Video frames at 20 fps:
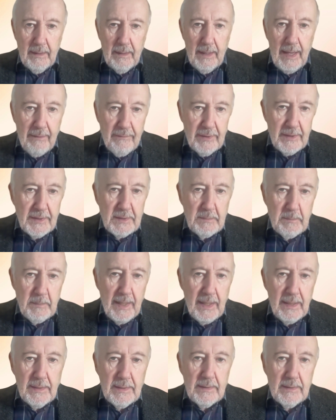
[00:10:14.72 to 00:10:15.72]

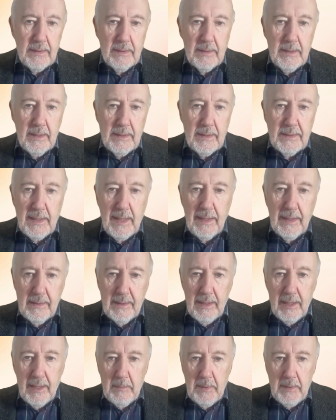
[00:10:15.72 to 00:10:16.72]
evidence-based
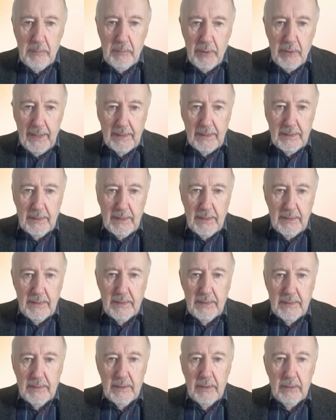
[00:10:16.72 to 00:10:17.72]
psychotherapy
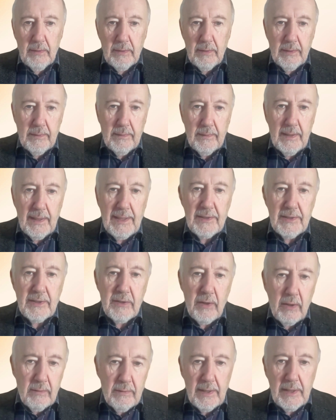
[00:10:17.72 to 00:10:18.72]
practice to look at the
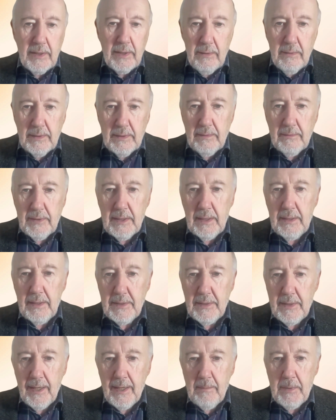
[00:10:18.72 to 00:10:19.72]
historic use of
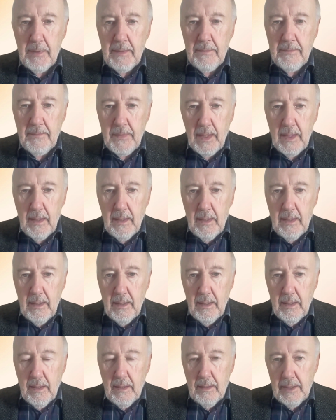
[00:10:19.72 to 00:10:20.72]
psilocybin
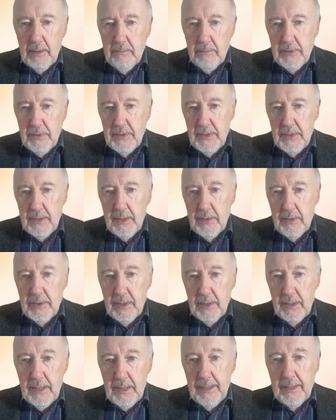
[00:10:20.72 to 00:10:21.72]
in research
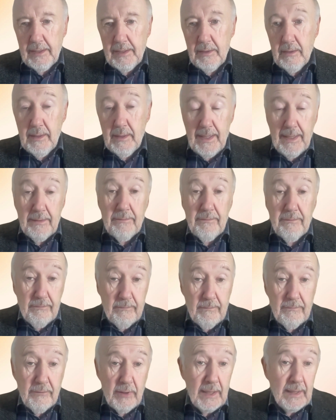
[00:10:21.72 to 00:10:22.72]
and clinical and
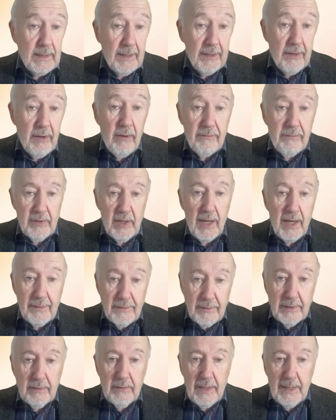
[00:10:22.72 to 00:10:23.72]
frankly often
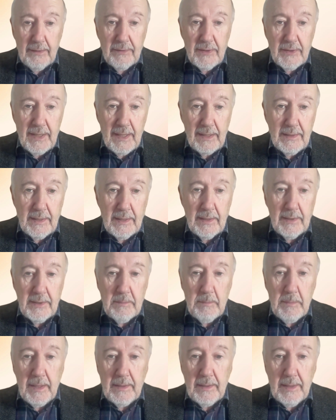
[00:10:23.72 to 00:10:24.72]
underground settings,
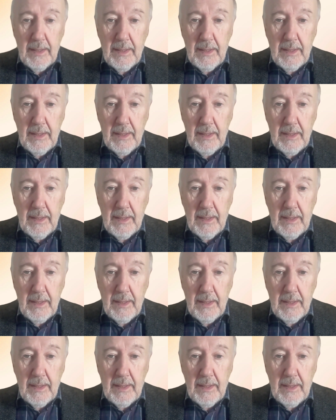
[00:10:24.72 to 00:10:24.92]
but